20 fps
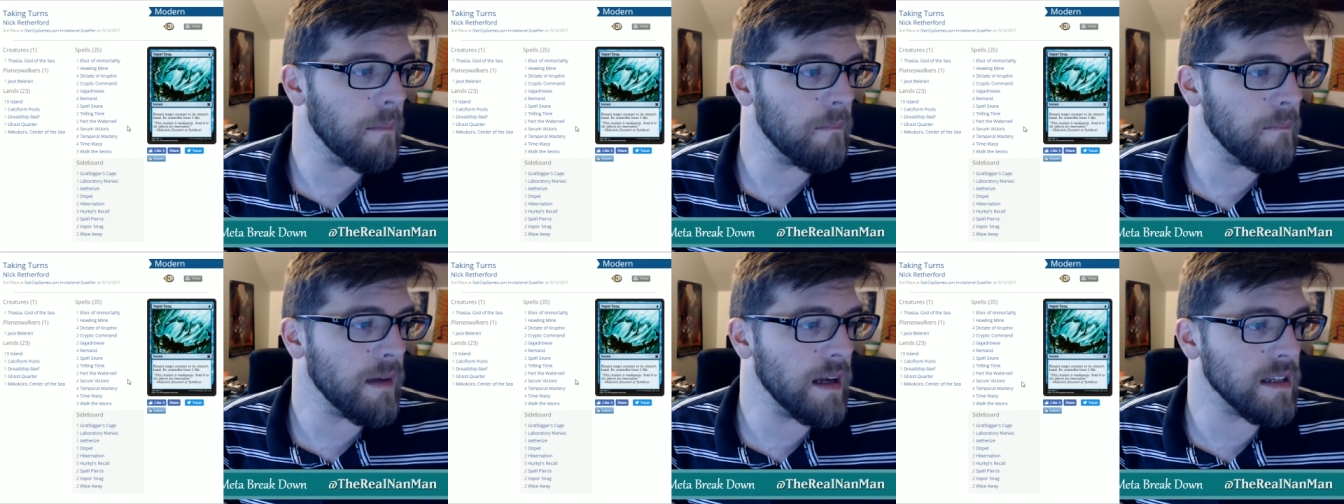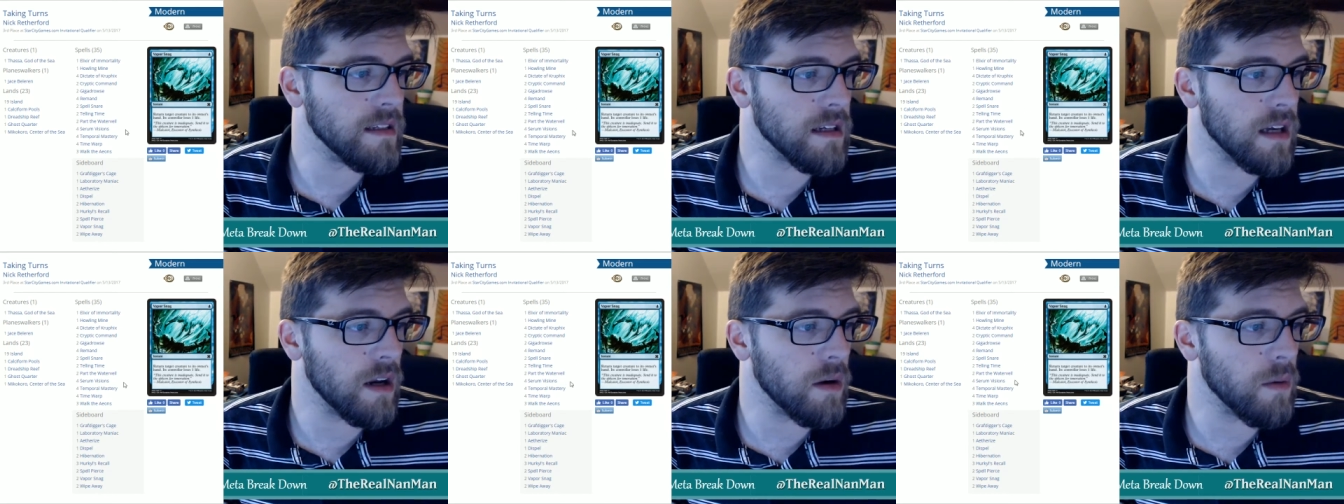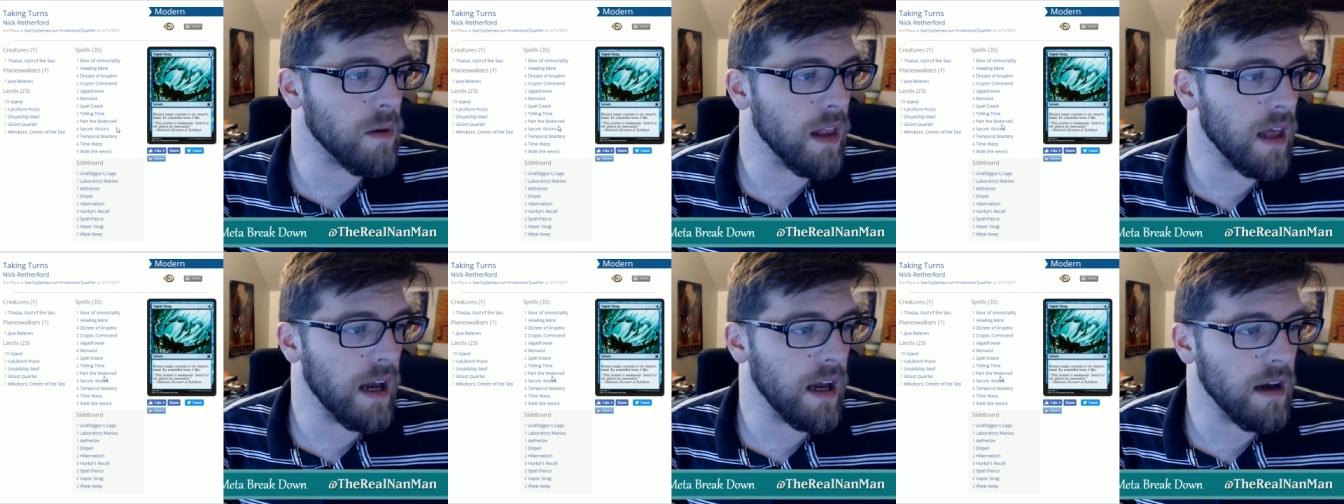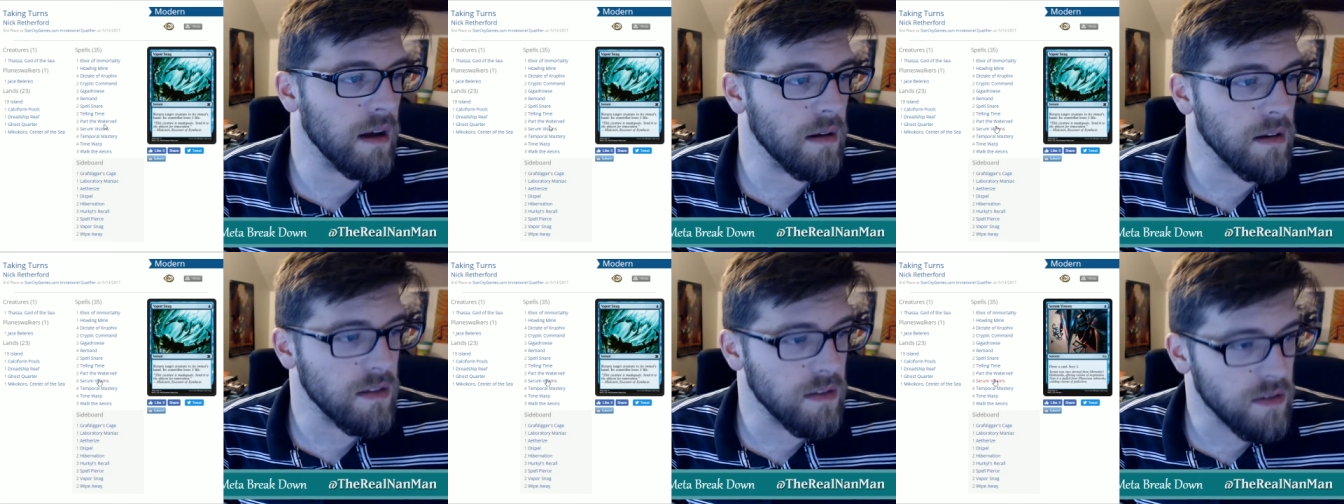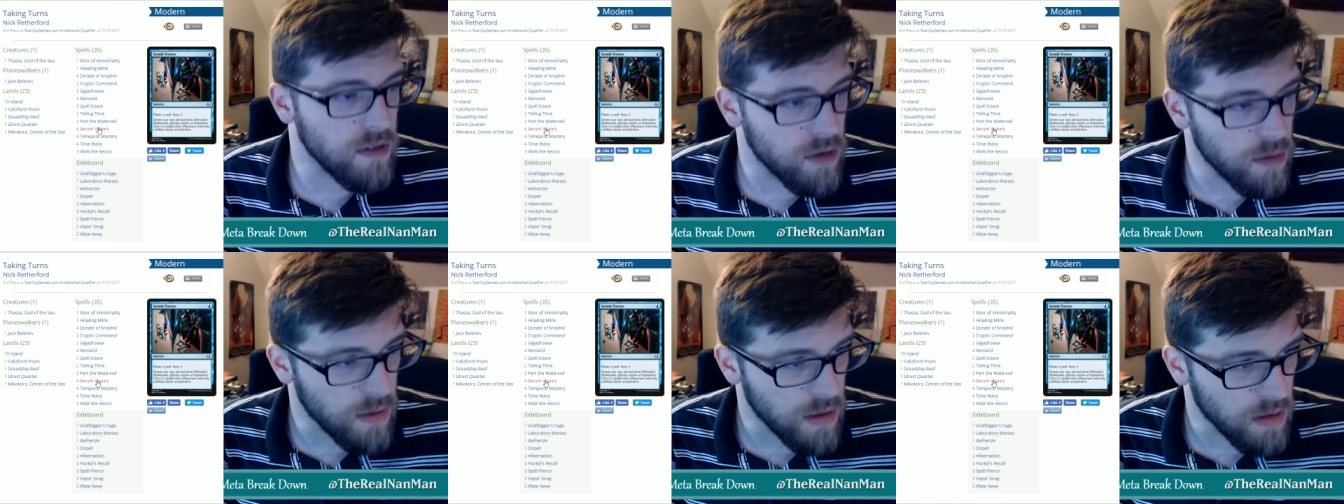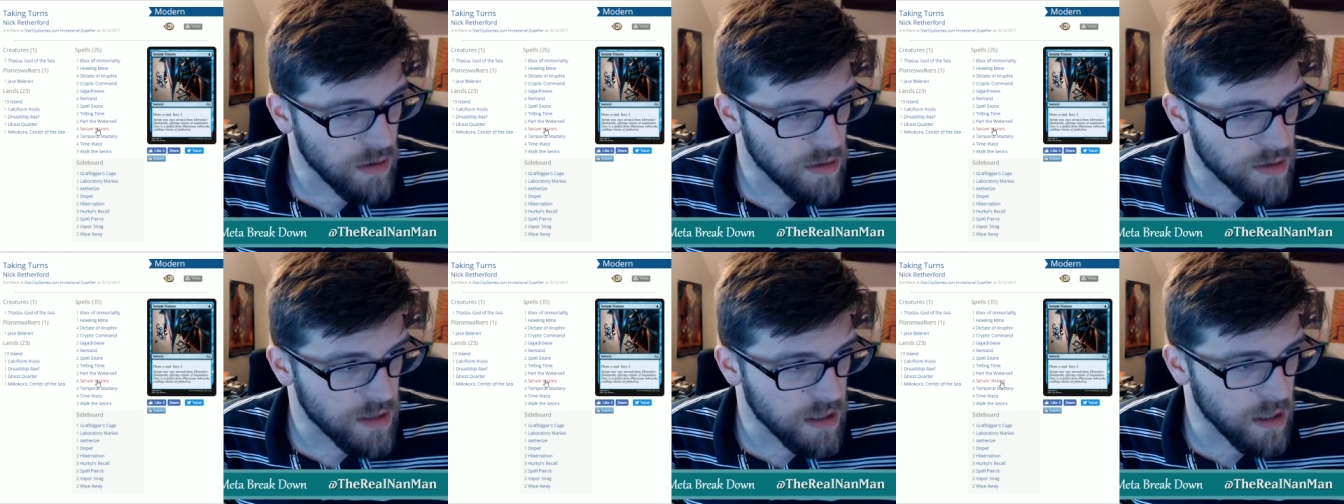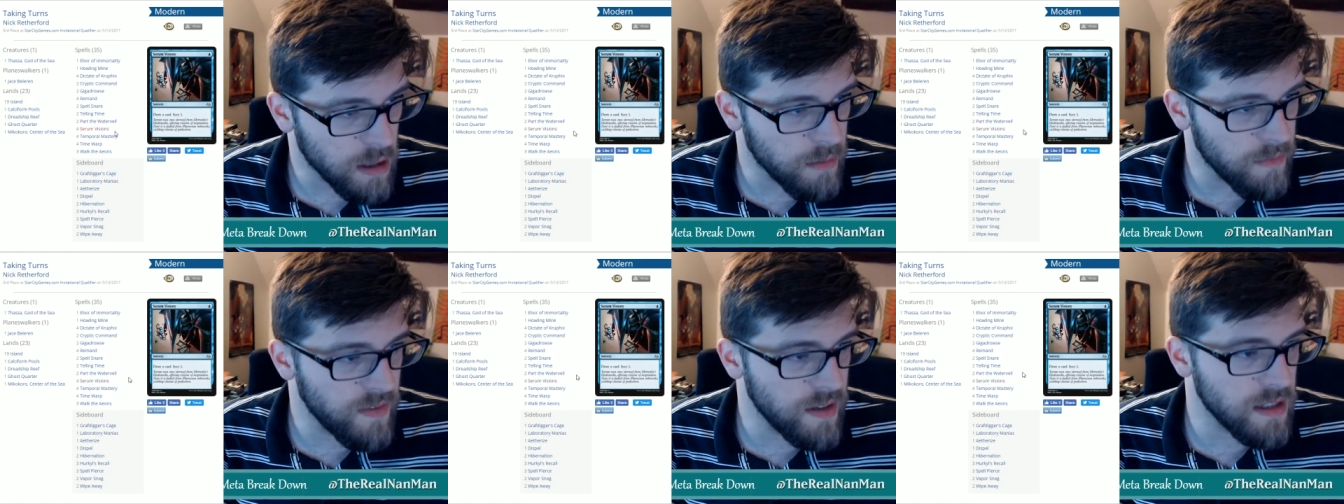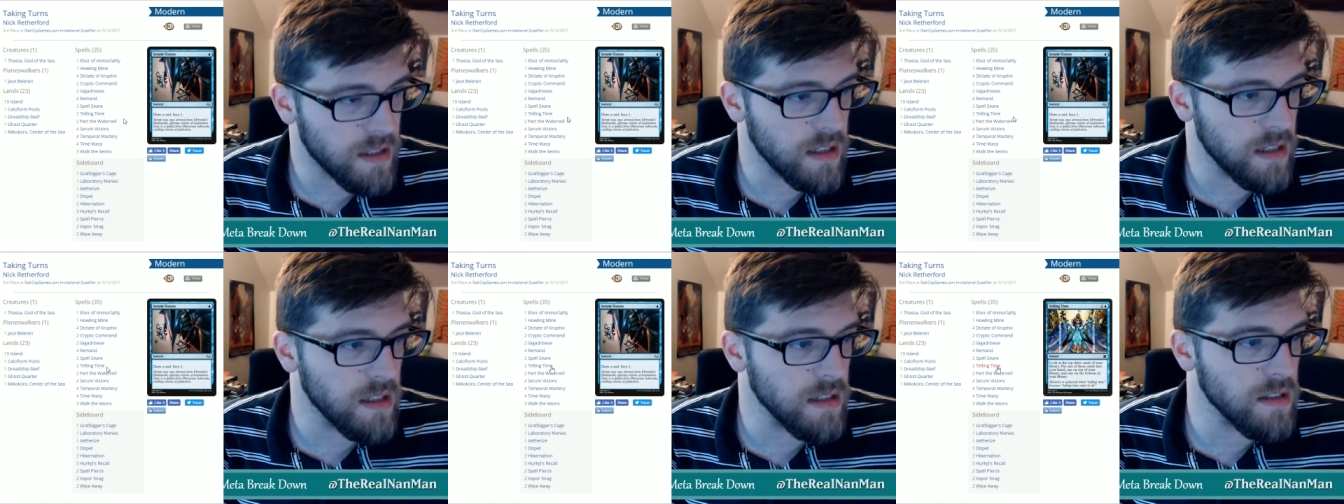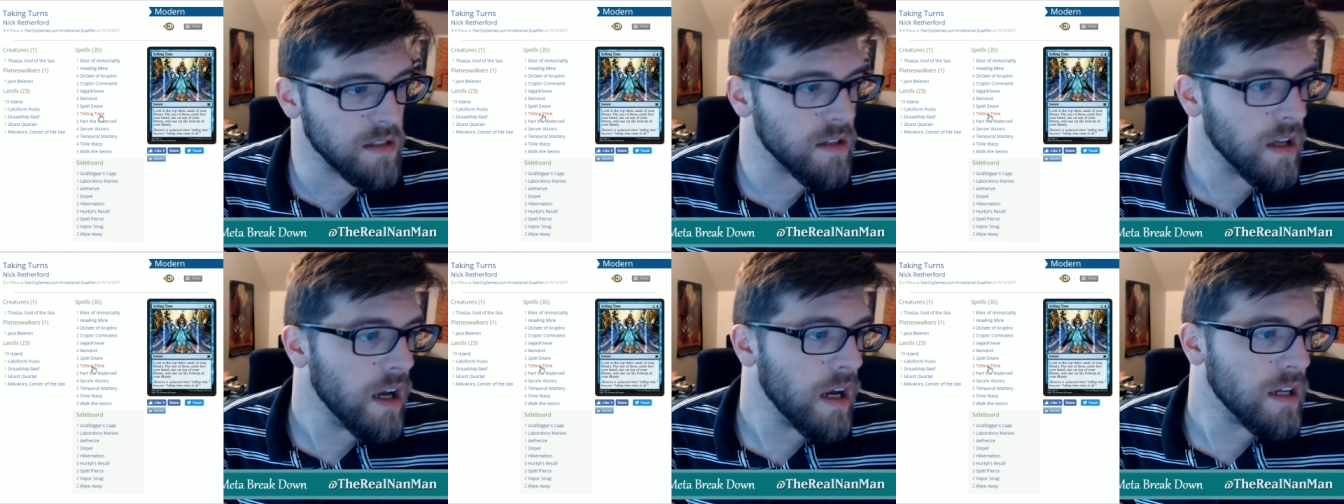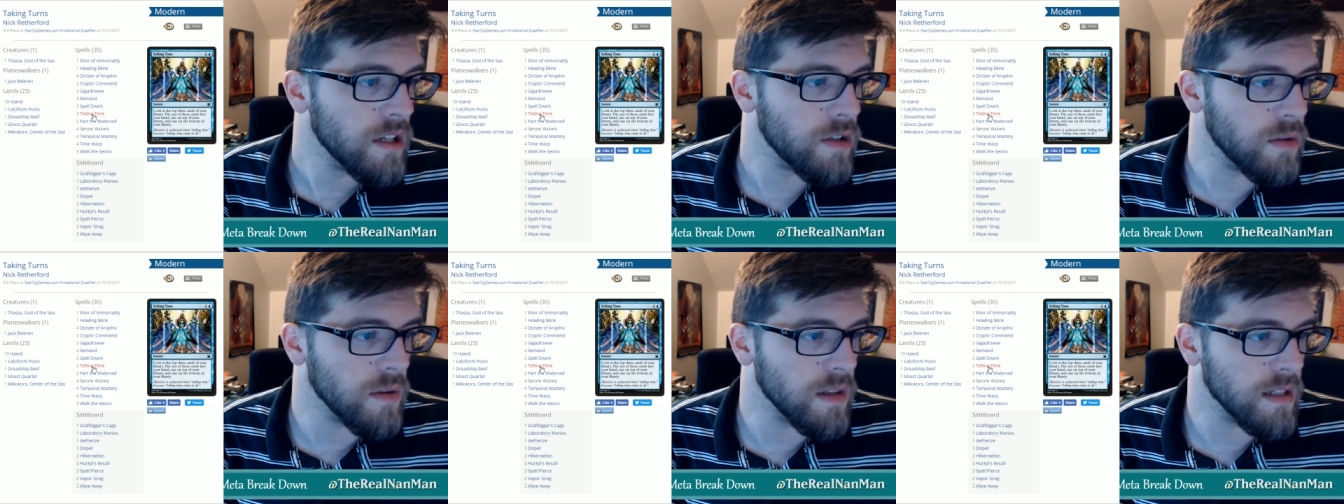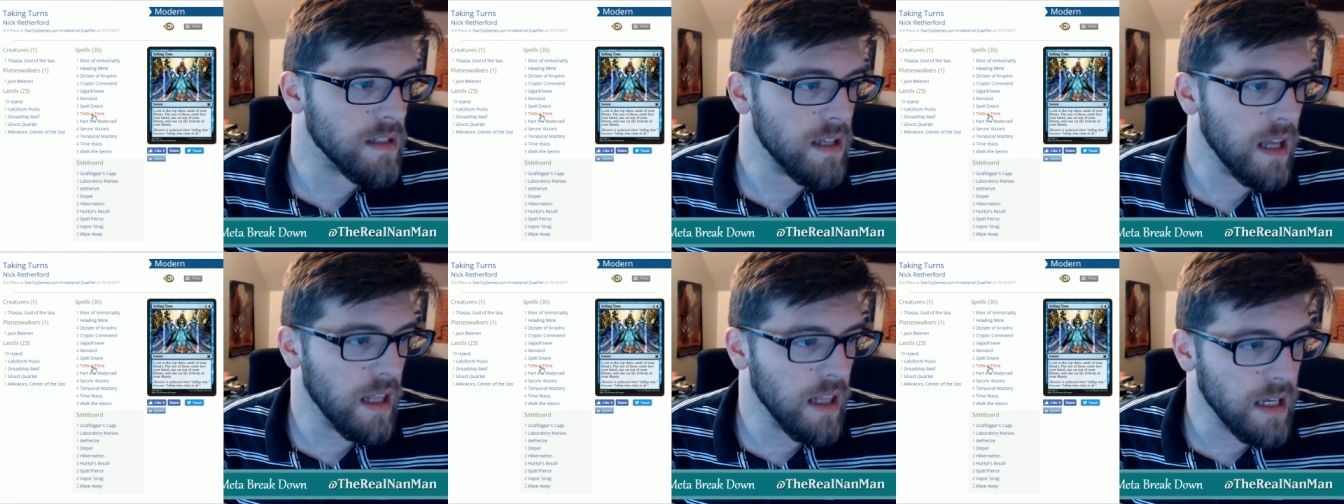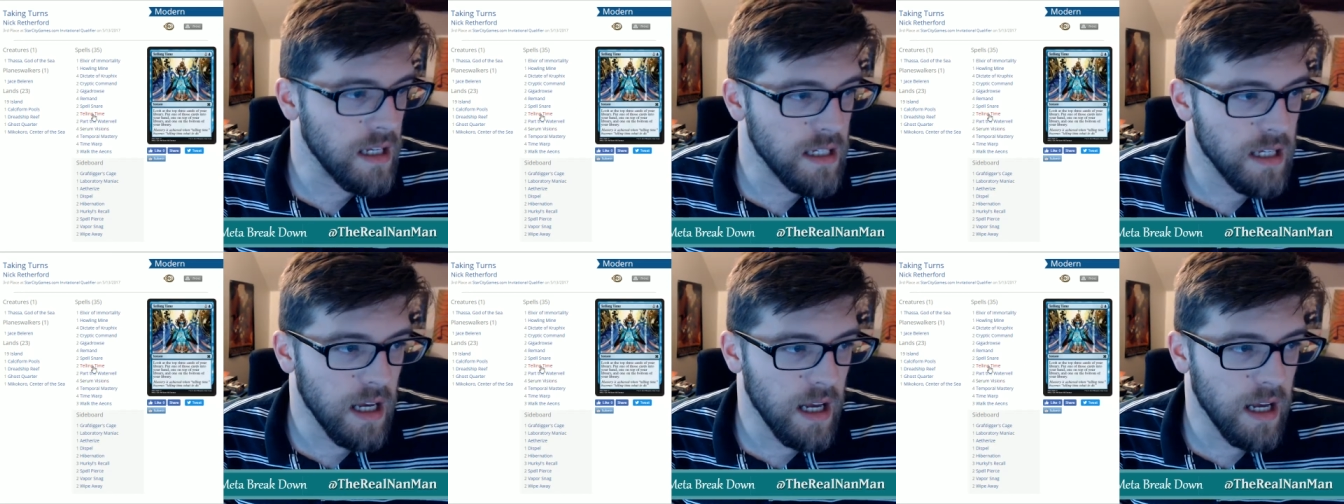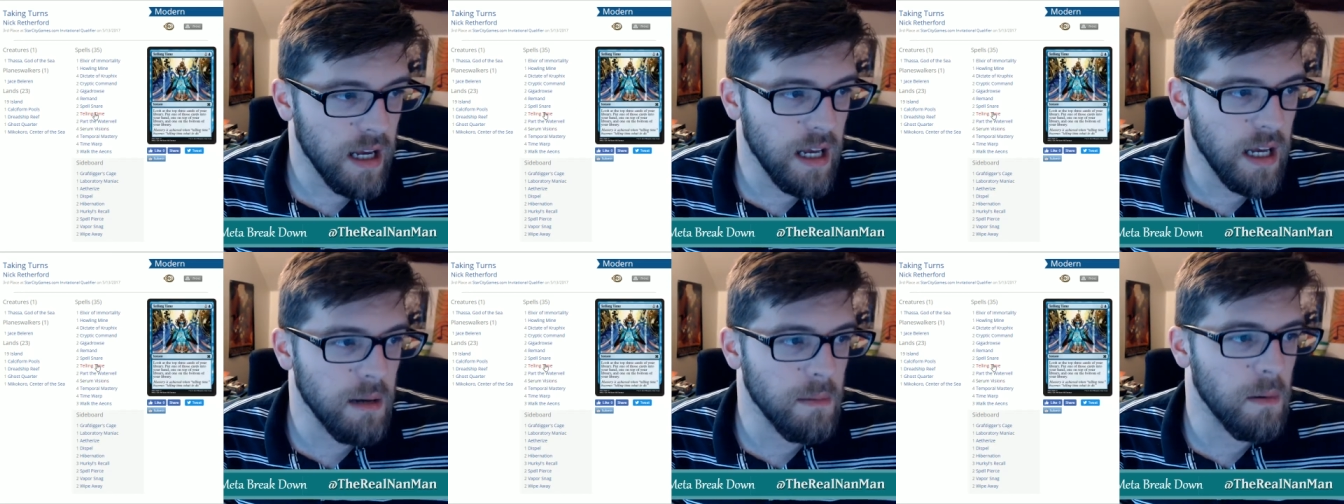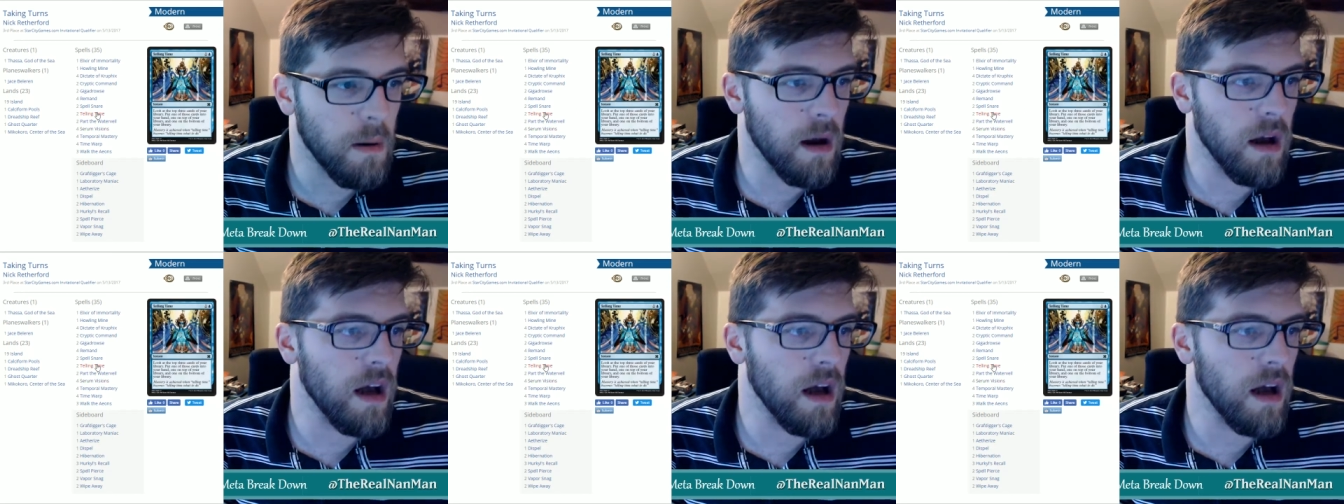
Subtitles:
It's going to rely on doing those Serum Visions, doing the Telling Time,